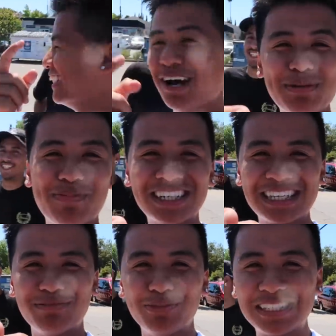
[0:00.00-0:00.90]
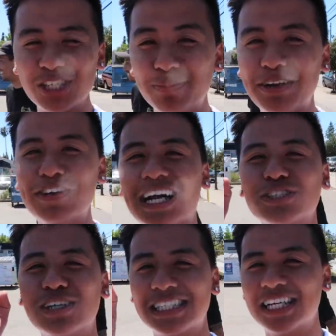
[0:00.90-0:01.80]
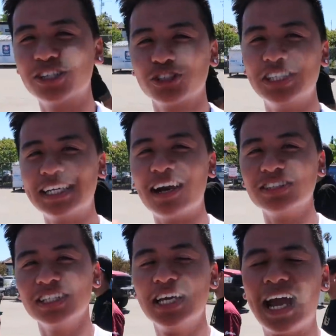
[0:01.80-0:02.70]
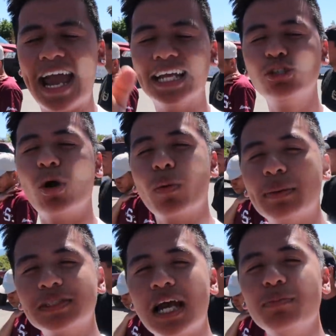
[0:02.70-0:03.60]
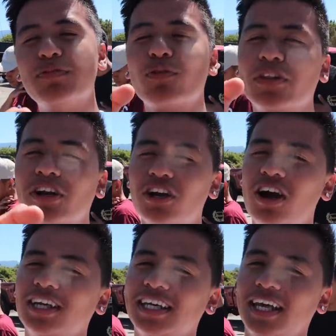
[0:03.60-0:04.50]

Yep, embarrassing moments too. But if you guys want stickers or decals, head to our website before they're gone